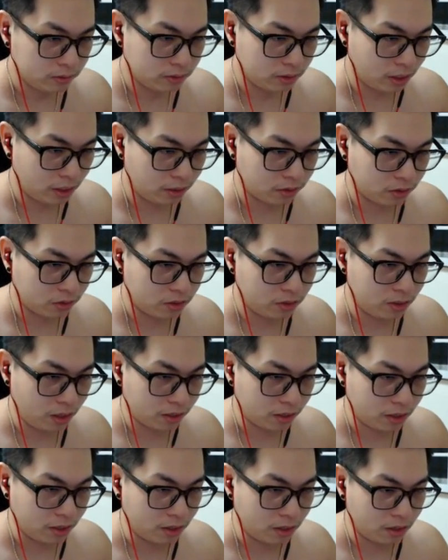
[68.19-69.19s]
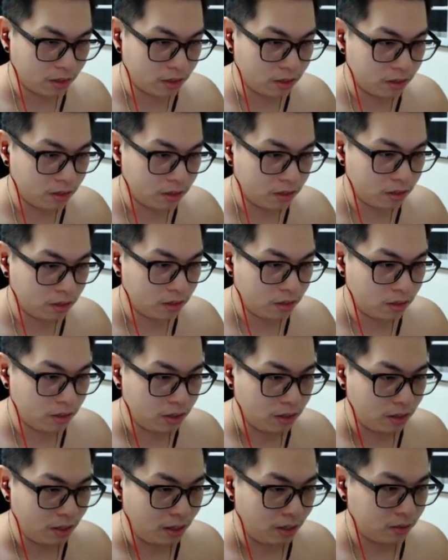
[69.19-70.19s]
I'll just dunk it.
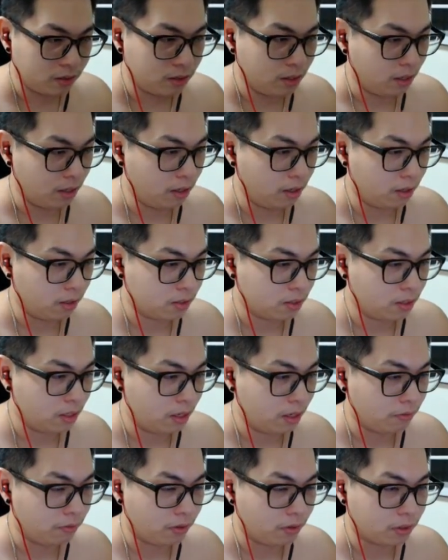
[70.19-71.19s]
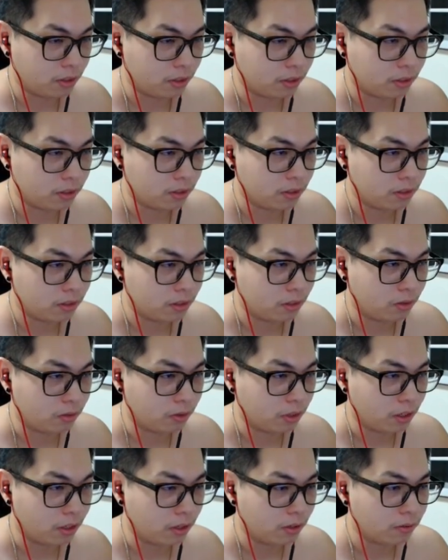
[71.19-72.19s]
I'll just get another slot, fuck it, I don't
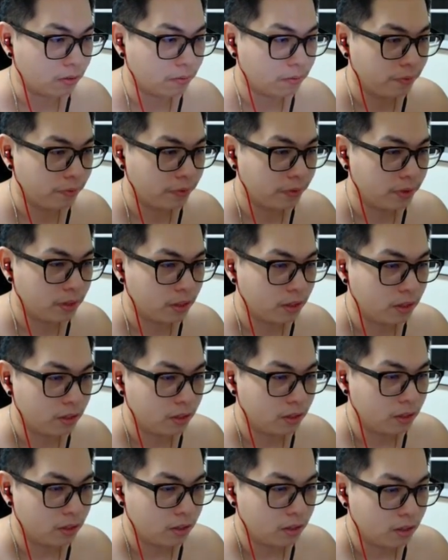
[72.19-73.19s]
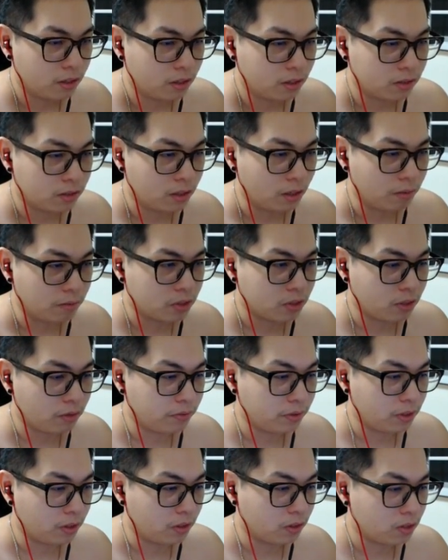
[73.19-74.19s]
care. Let's get myself
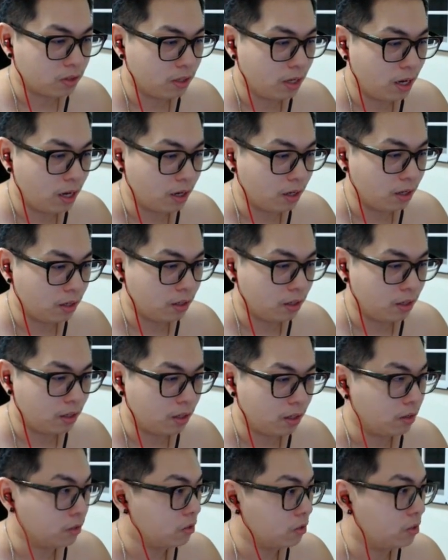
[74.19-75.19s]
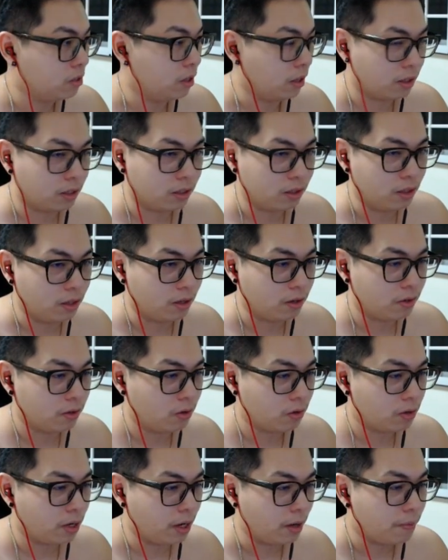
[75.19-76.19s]
another slot and then I'll just dunk it there.
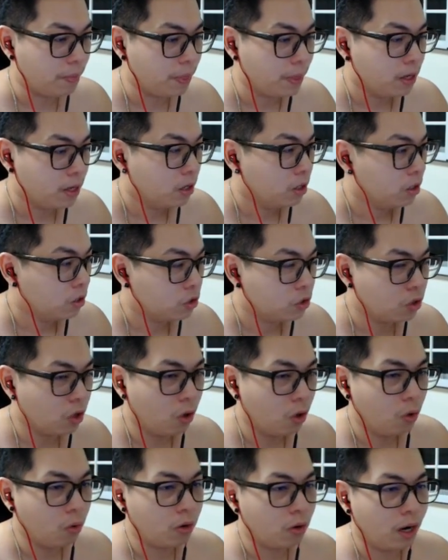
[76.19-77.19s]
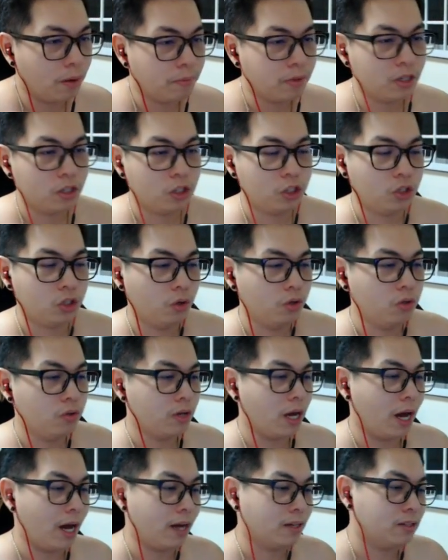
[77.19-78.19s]
Okay, so I'm gonna show you
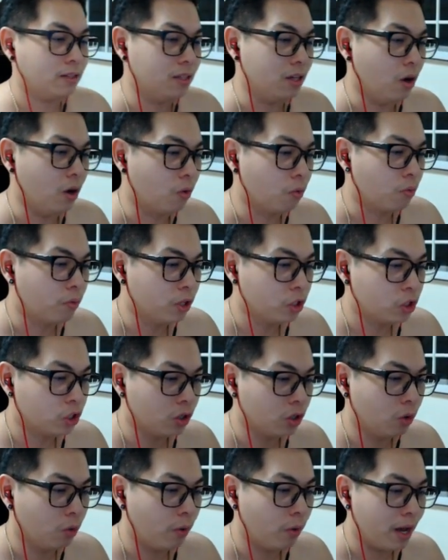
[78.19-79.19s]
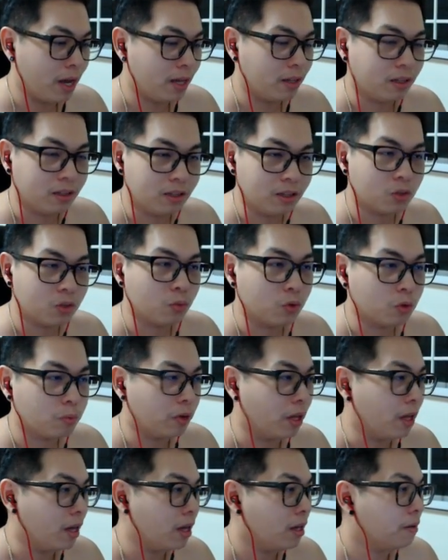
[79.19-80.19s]
guys the original way that this was
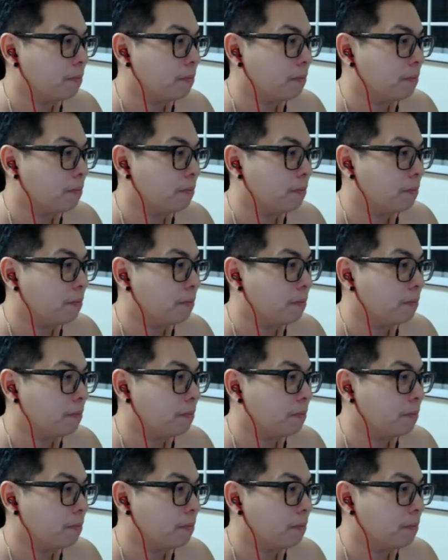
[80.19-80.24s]
played.